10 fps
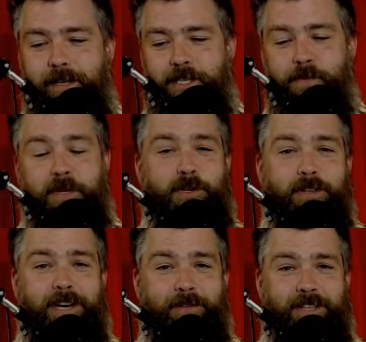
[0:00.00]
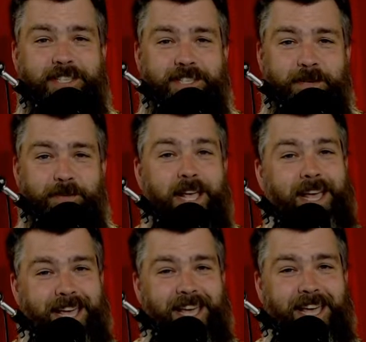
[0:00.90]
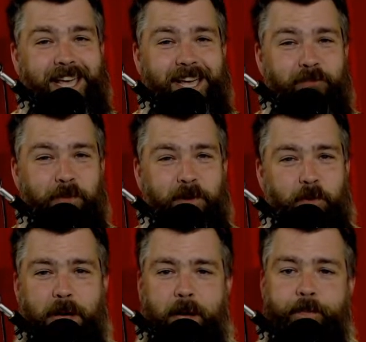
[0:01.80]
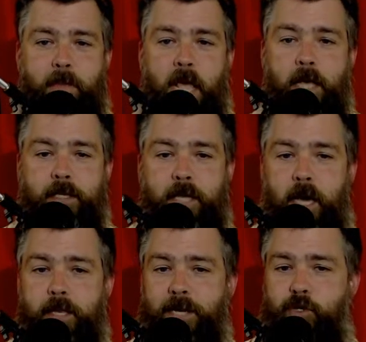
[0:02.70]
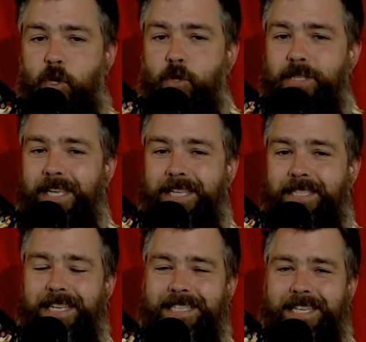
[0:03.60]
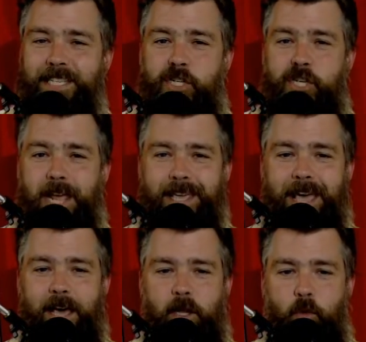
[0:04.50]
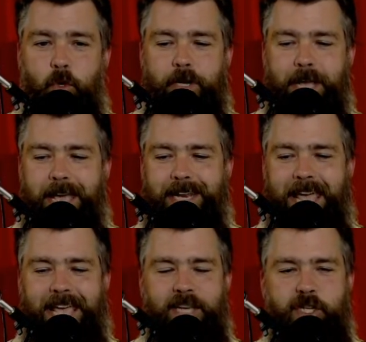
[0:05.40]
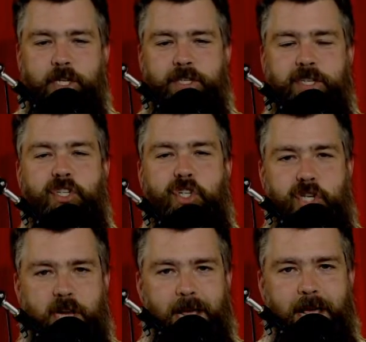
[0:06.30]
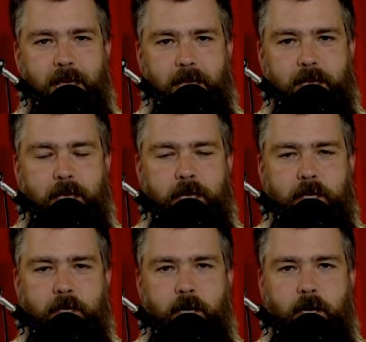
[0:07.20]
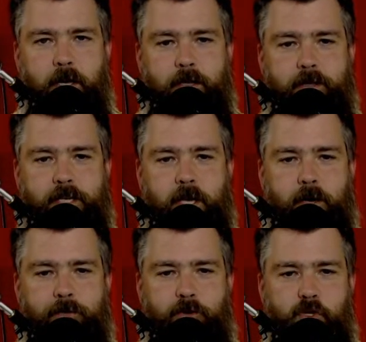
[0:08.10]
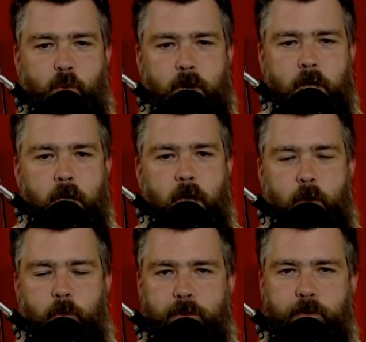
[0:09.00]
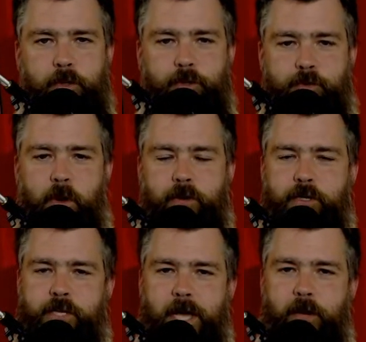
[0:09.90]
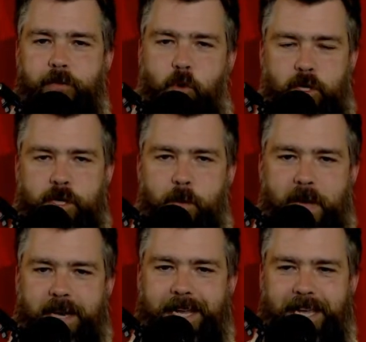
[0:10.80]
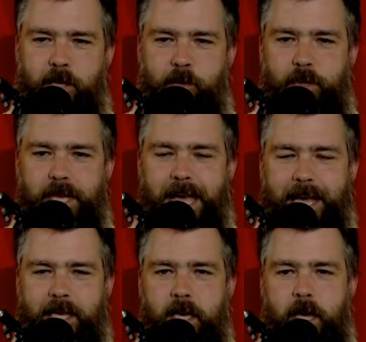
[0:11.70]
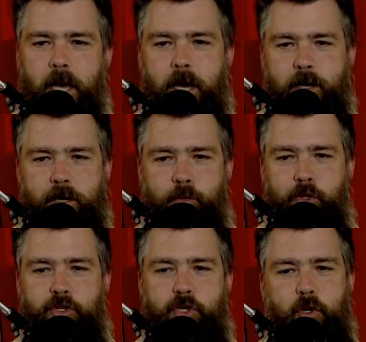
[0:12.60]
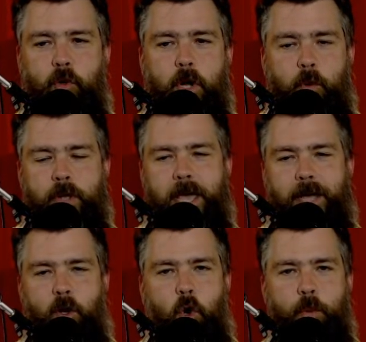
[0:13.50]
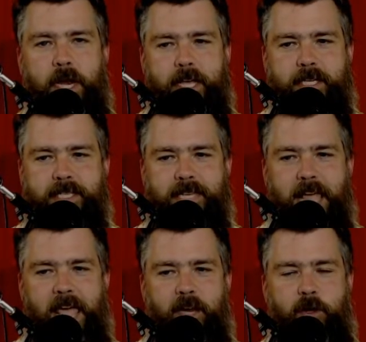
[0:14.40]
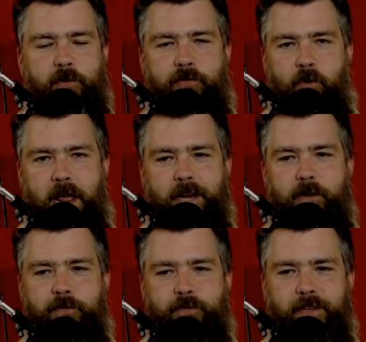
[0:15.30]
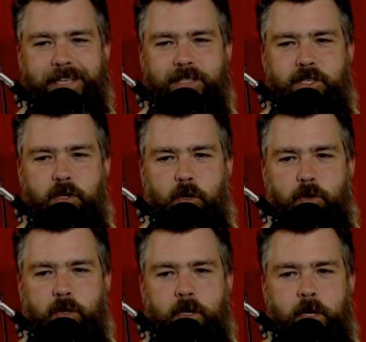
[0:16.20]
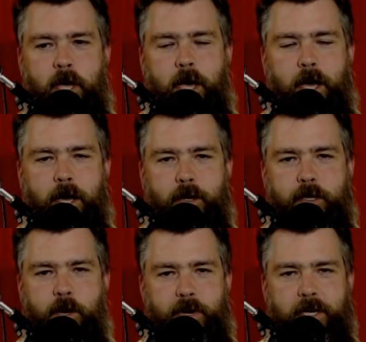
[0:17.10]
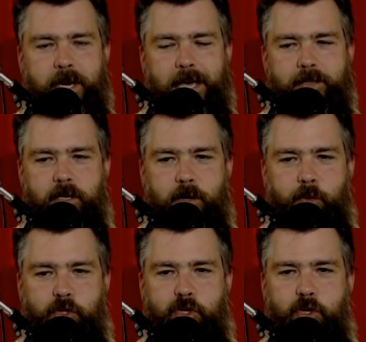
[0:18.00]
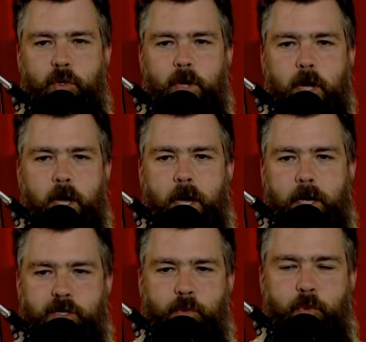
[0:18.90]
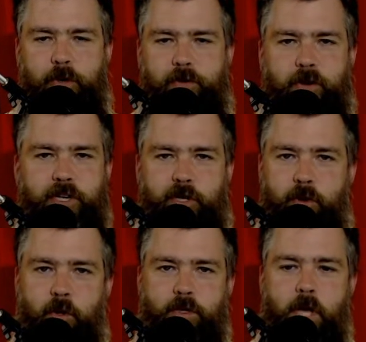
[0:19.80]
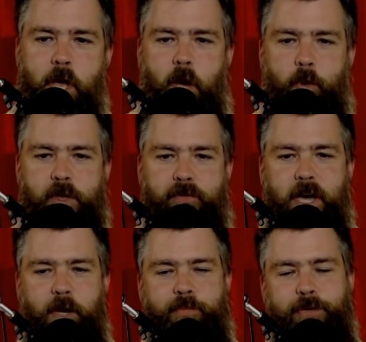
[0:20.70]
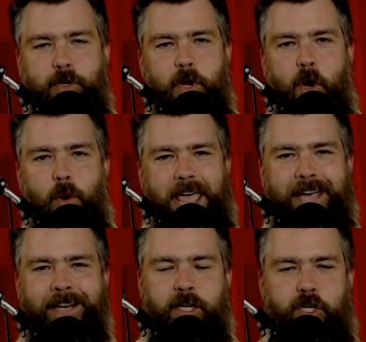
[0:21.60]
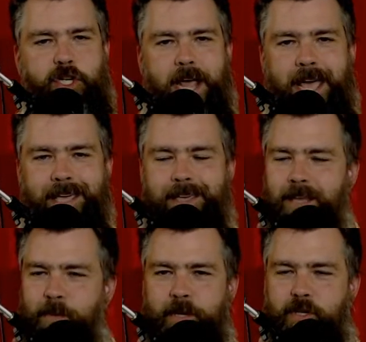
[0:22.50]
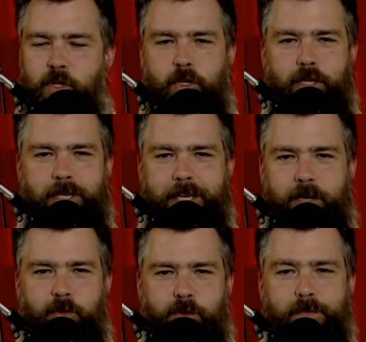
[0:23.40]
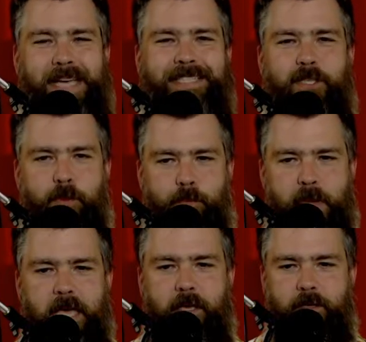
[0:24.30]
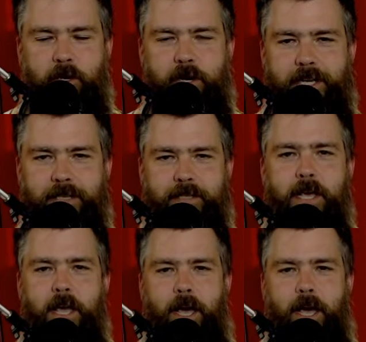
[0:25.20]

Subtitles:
Let's make sure that everything sims. Hey, everybody, we're back. The answer goes like this. It is Jake Elwood and Agent J in the first one. One of the Blues Brothers, and of course, Men in Black. Number 2, we had Obelix and Fred Flintstone coming in at number 2. So a point for each of those. We have got Pluto and Shaggy. That picture looked like it was meant to be. There it is.